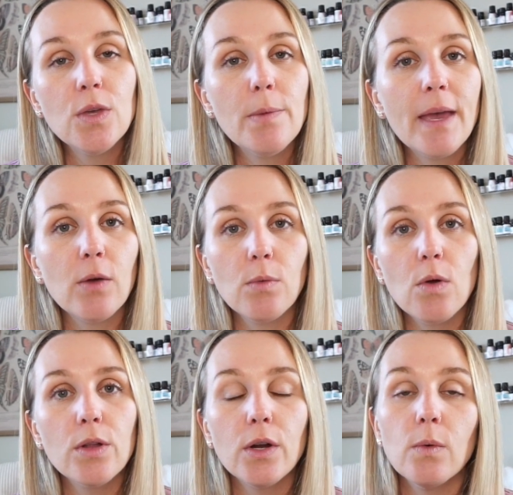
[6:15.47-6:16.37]
You make a
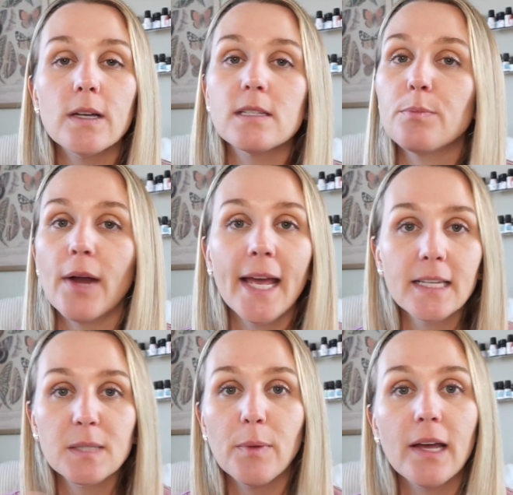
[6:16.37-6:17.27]
roller or a spray
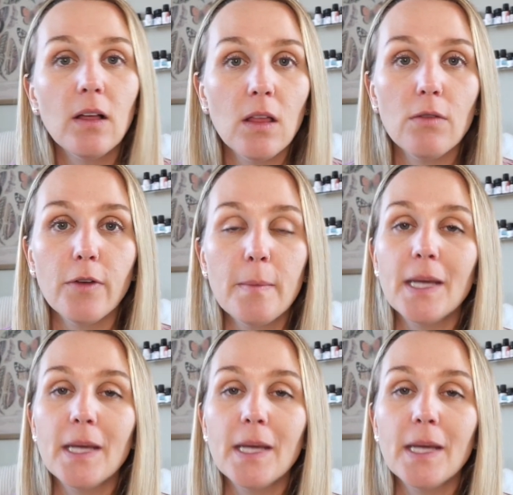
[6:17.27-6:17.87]
all over.